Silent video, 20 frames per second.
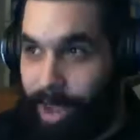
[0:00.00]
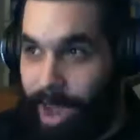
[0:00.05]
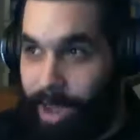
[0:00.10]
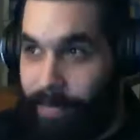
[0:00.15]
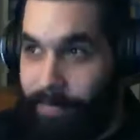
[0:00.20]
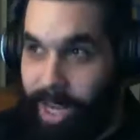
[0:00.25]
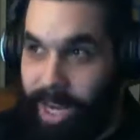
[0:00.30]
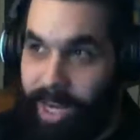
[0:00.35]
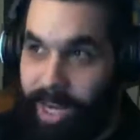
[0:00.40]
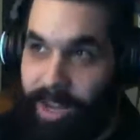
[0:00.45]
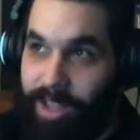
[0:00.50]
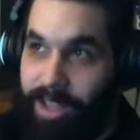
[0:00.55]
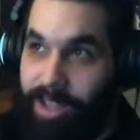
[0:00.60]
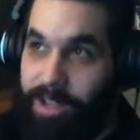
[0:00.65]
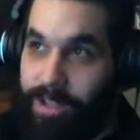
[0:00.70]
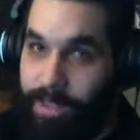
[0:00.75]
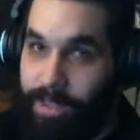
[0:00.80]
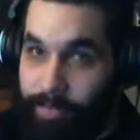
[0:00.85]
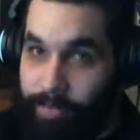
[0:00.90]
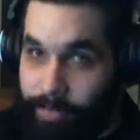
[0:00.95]
I mean,
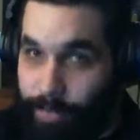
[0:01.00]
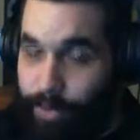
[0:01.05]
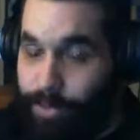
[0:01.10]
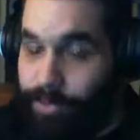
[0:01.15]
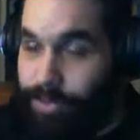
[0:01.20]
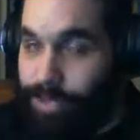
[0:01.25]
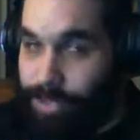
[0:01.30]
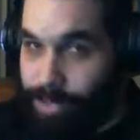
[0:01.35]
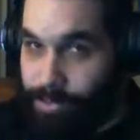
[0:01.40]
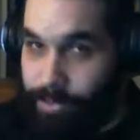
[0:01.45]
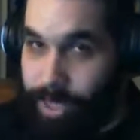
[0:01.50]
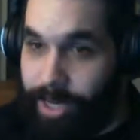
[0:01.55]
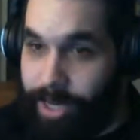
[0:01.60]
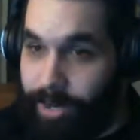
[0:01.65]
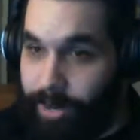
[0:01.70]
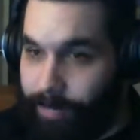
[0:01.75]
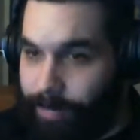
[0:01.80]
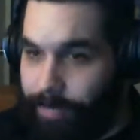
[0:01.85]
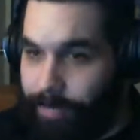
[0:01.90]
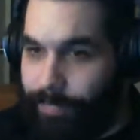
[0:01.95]
the full suite
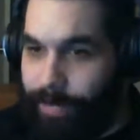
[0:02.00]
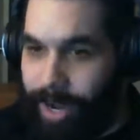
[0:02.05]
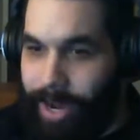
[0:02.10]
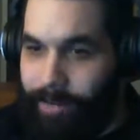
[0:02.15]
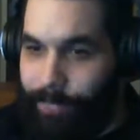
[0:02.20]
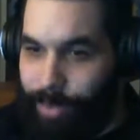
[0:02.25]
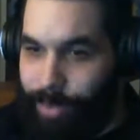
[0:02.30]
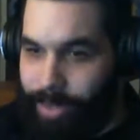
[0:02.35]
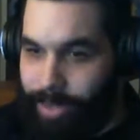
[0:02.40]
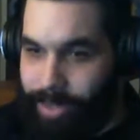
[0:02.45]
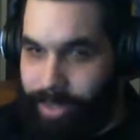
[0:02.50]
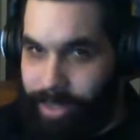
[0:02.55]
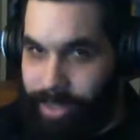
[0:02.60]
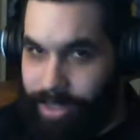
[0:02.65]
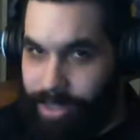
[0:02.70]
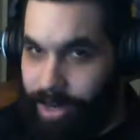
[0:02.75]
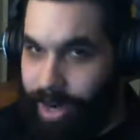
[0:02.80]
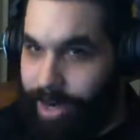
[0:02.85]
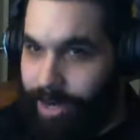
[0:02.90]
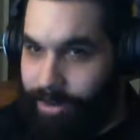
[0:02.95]
of the Vive with the
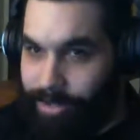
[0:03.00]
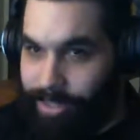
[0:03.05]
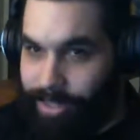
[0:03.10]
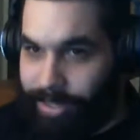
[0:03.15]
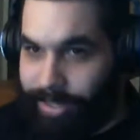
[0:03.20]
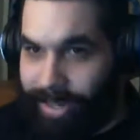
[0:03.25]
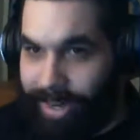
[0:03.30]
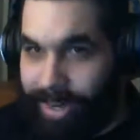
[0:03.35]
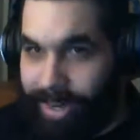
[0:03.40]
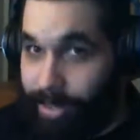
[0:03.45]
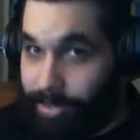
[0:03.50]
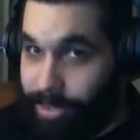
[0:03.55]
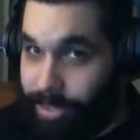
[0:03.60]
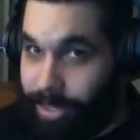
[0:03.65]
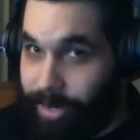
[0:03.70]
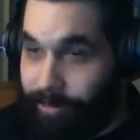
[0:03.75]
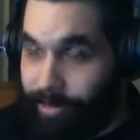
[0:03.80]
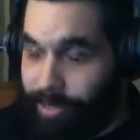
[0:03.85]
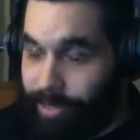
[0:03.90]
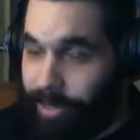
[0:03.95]
trackers and Lighthouse and
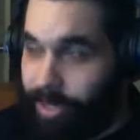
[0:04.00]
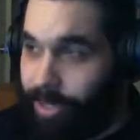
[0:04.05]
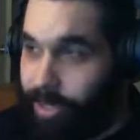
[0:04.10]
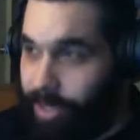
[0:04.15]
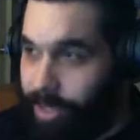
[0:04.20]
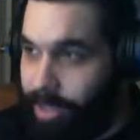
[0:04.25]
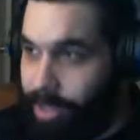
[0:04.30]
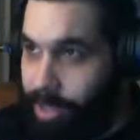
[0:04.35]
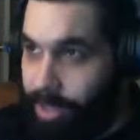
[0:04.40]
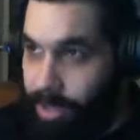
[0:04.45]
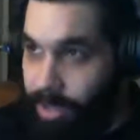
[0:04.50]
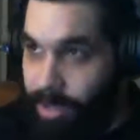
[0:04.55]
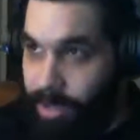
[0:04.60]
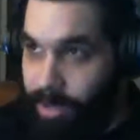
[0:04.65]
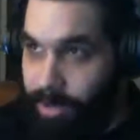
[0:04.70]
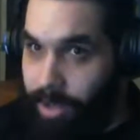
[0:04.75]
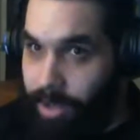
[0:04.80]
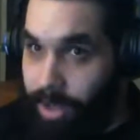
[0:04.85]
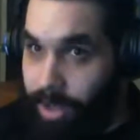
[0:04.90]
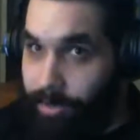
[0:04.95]
everything,
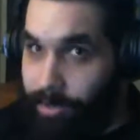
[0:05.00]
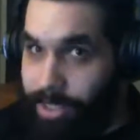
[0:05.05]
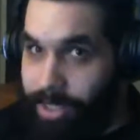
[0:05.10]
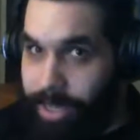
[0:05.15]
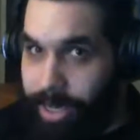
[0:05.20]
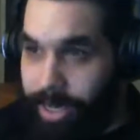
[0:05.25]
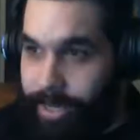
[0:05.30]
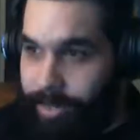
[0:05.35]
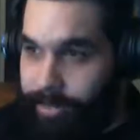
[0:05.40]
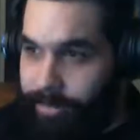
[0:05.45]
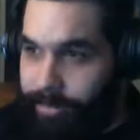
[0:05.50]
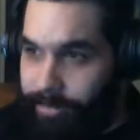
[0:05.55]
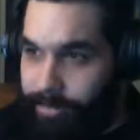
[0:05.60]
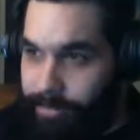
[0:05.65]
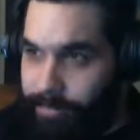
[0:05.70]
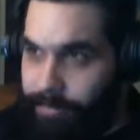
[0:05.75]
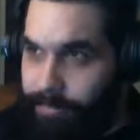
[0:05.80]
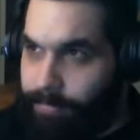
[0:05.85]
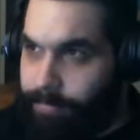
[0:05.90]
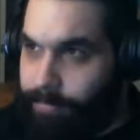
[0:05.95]
it was like
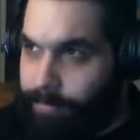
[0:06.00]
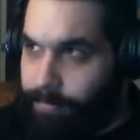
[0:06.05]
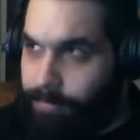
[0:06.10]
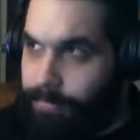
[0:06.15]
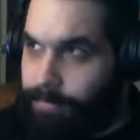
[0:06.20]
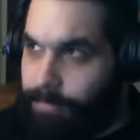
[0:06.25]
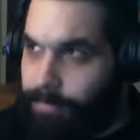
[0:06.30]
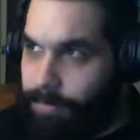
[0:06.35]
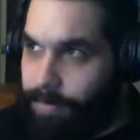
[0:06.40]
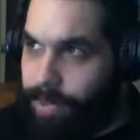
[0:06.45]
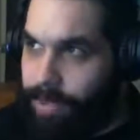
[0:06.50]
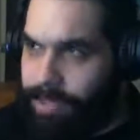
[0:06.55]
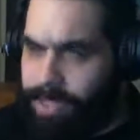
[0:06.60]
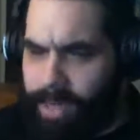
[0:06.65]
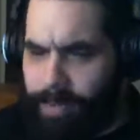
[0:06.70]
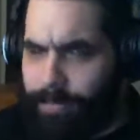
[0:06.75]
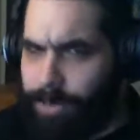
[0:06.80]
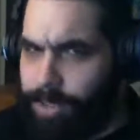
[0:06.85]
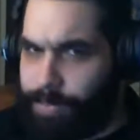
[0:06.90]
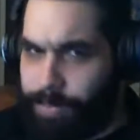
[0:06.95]

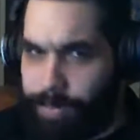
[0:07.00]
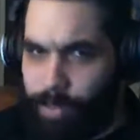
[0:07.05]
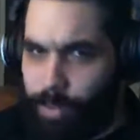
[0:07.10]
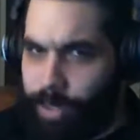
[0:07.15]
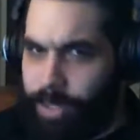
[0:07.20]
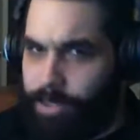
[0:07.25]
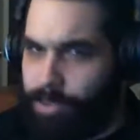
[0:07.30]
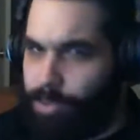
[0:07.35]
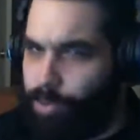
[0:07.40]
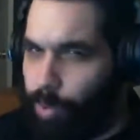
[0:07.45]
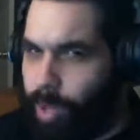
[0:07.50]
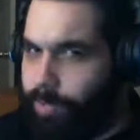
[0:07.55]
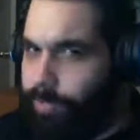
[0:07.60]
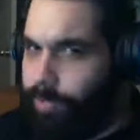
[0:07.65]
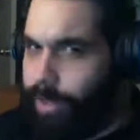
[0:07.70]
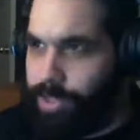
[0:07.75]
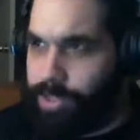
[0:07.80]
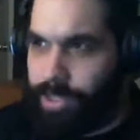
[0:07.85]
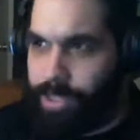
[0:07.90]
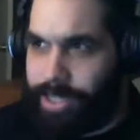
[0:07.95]
somewhere between
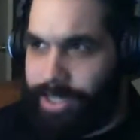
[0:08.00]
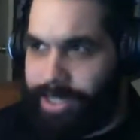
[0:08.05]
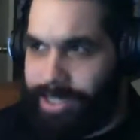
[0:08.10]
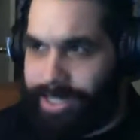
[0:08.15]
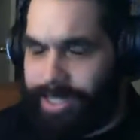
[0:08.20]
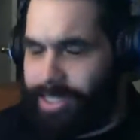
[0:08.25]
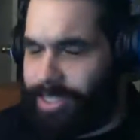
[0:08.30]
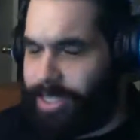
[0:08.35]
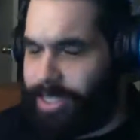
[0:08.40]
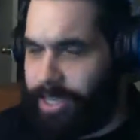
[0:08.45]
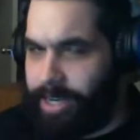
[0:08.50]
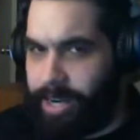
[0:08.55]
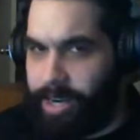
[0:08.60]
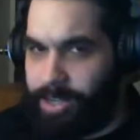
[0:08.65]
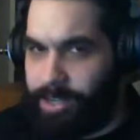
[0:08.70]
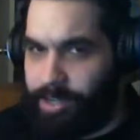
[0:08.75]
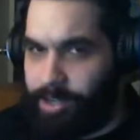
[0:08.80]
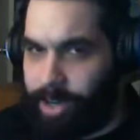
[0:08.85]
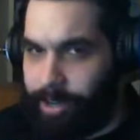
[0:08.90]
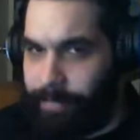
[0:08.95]
$1,200 to
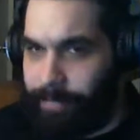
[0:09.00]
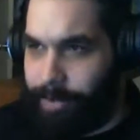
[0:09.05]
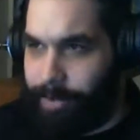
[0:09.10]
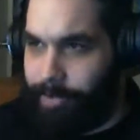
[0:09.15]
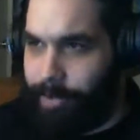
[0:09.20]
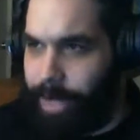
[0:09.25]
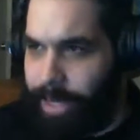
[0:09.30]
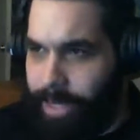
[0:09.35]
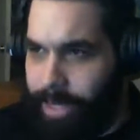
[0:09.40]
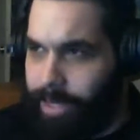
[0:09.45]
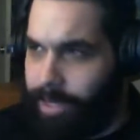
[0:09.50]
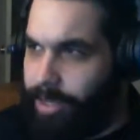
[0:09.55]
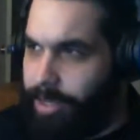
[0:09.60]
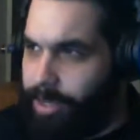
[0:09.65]
$1,600 I've been reading.